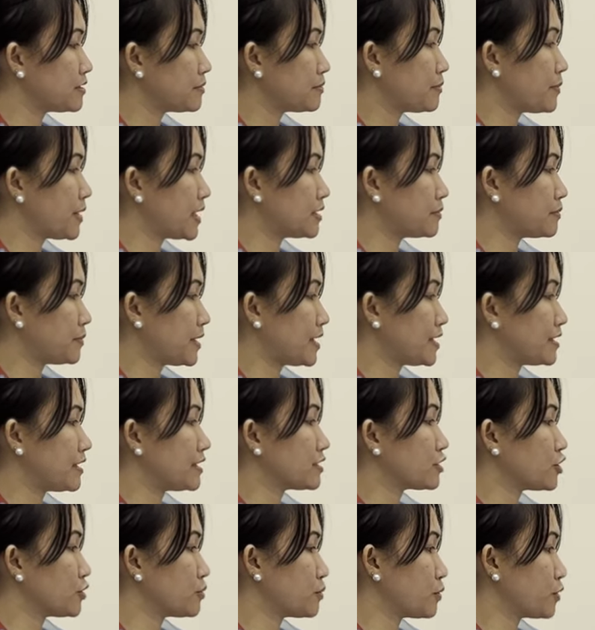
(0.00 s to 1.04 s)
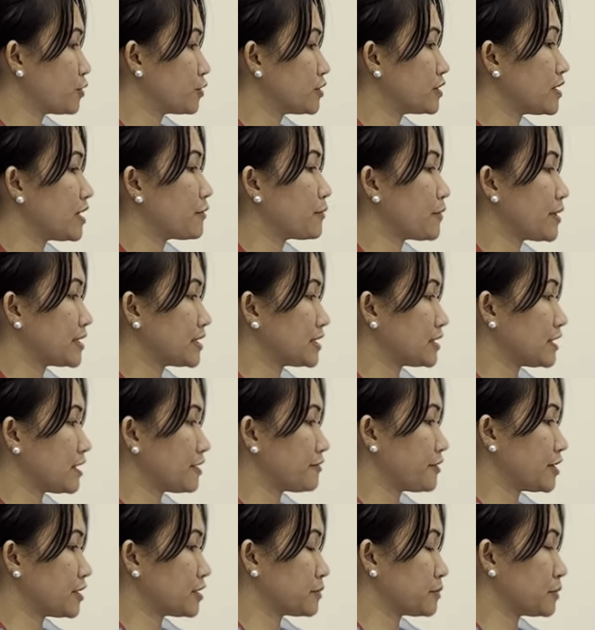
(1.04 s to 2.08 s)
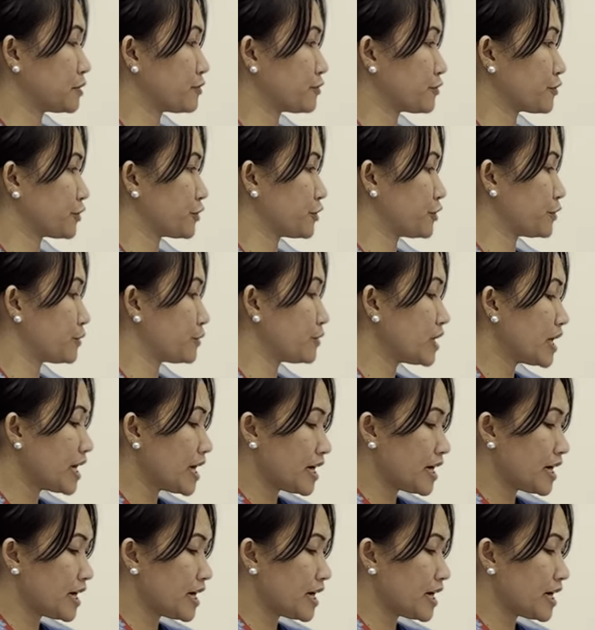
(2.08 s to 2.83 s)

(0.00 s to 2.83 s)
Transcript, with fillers: bedpan, and commode readily available for you,